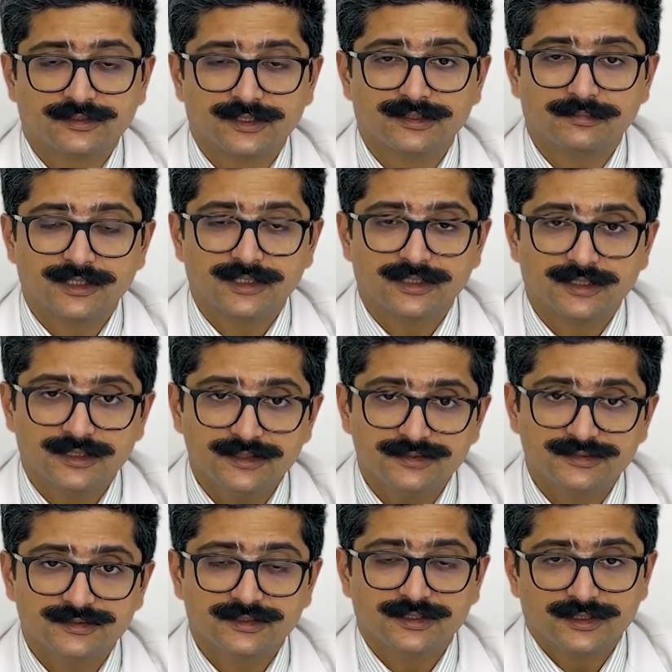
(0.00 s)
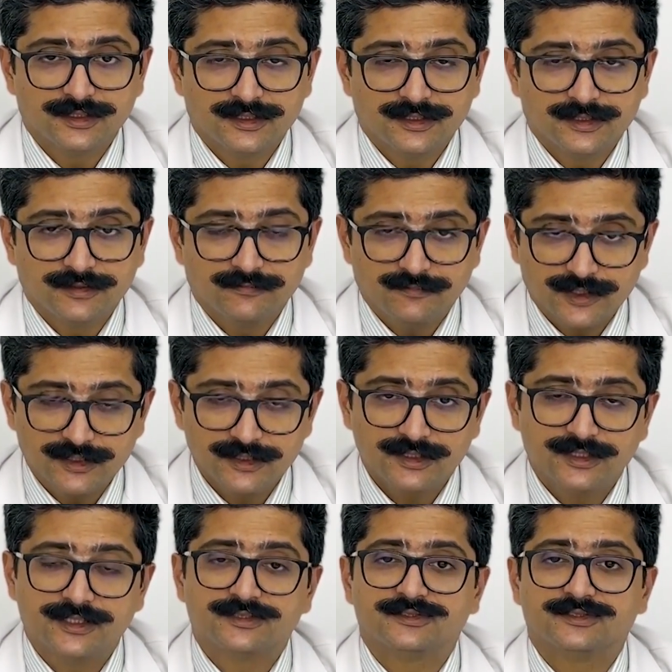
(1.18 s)
the treatment is whether
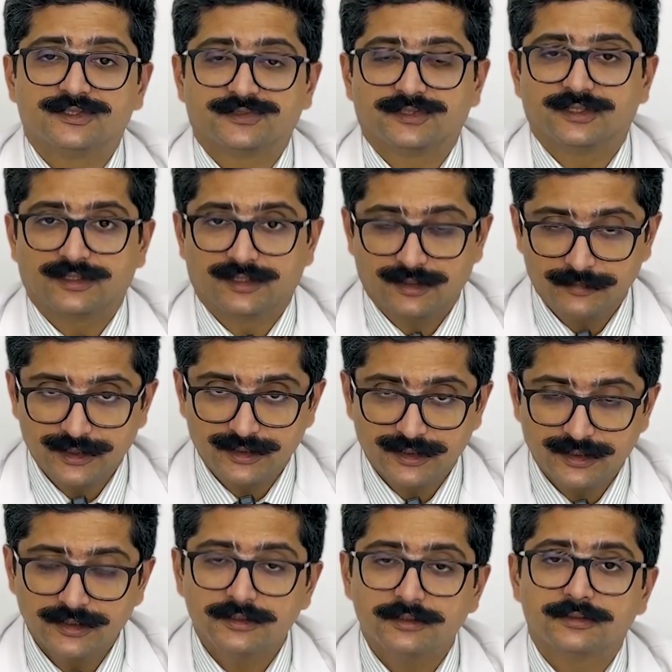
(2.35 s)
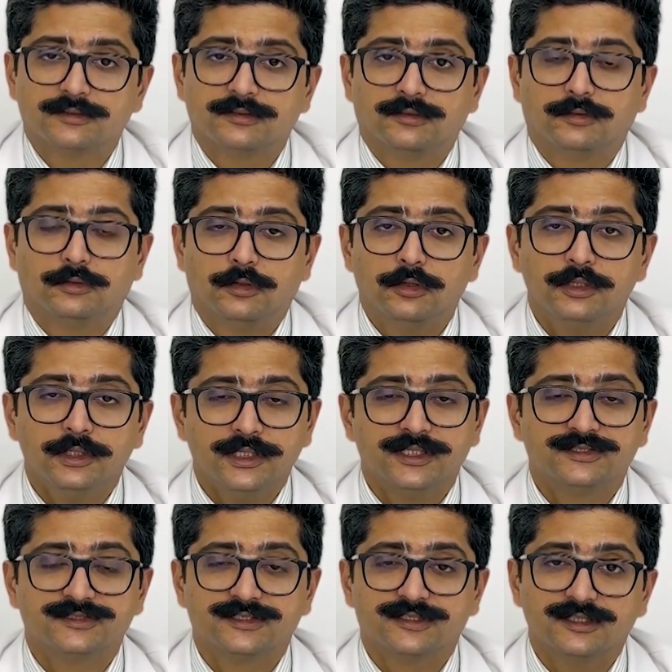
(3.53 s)
it's just a ligament tear or
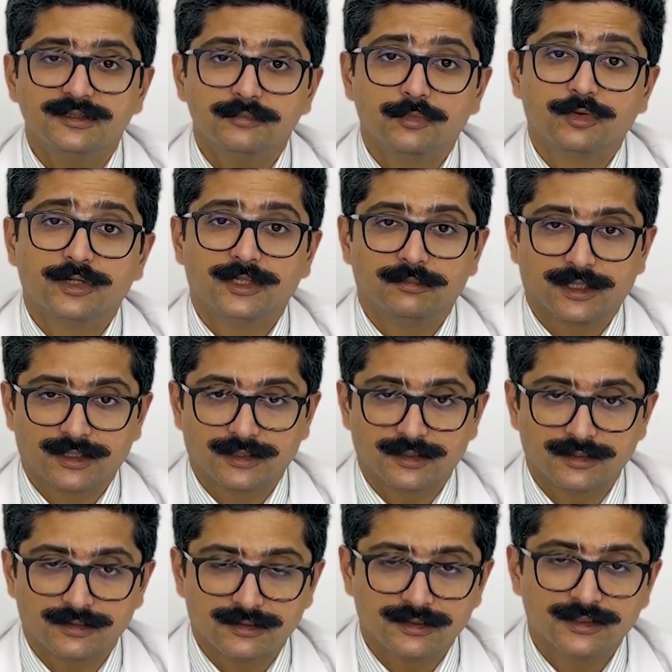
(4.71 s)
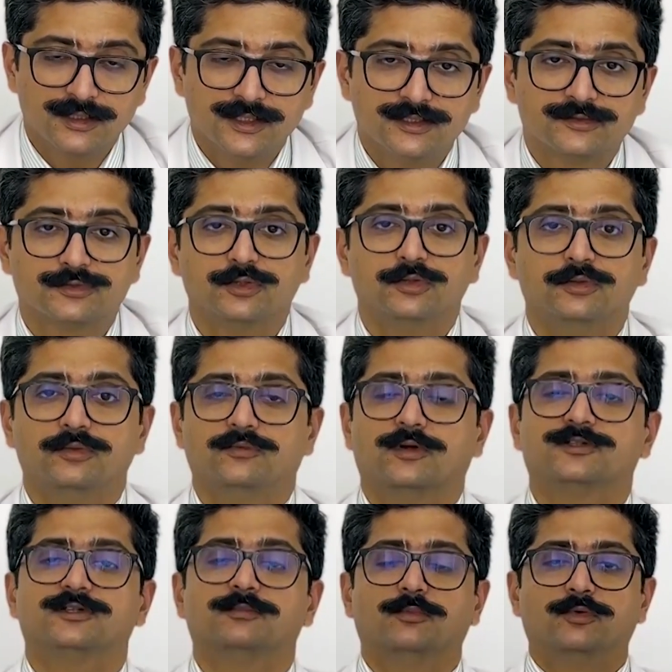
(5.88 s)
is it a bony Bankart. So
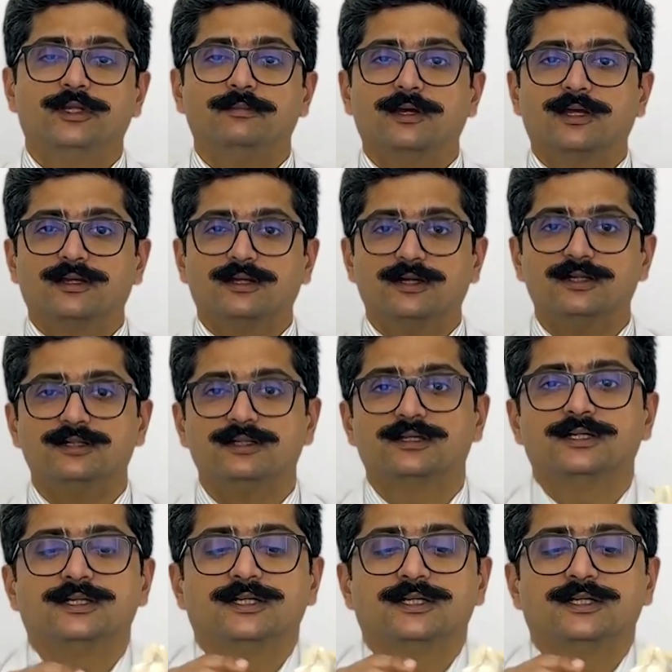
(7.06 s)
what's a bony Bankart?